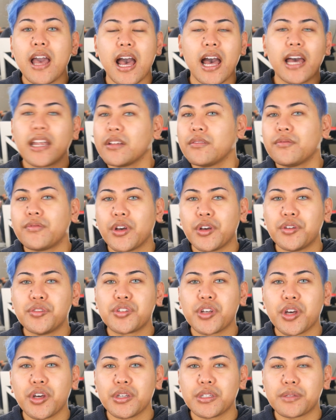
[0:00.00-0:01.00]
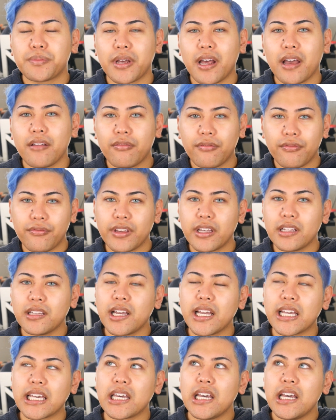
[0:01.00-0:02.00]
and in photos, but I feel
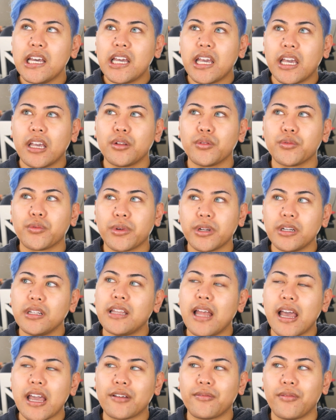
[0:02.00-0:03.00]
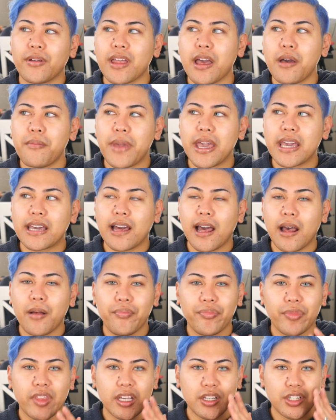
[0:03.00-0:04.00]
like in real life without
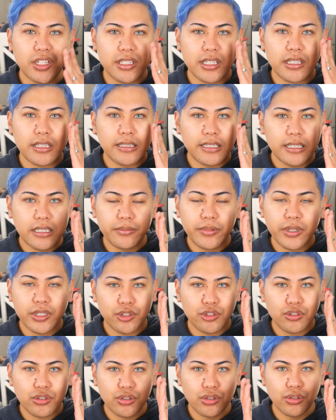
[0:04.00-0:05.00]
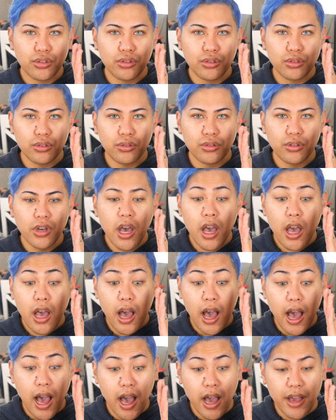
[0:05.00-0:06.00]
makeup, they're just a little bit too
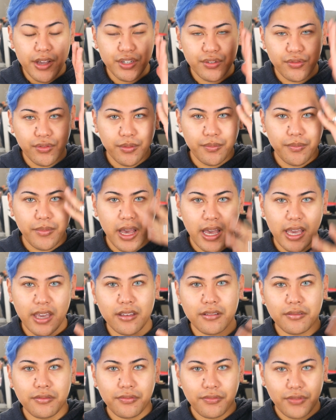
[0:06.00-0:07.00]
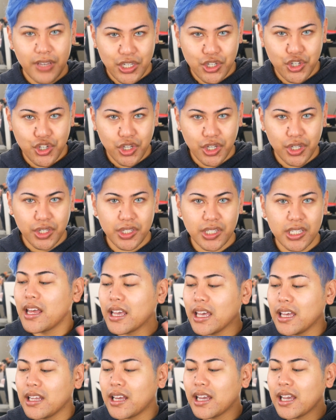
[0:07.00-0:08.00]
harsh for my features.
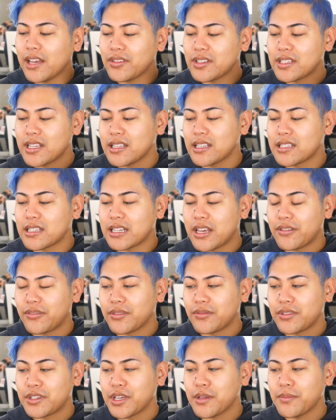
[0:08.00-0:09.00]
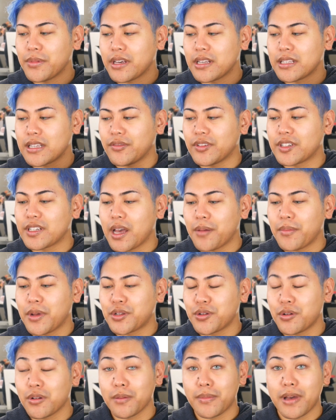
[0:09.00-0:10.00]
Again, I have to say this in every video because every time I
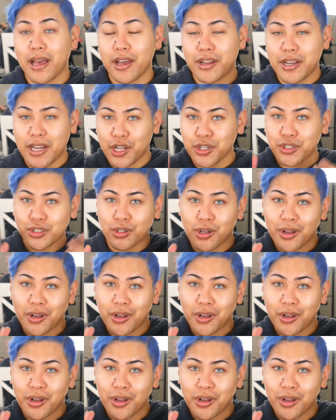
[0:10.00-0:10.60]
talk about how natural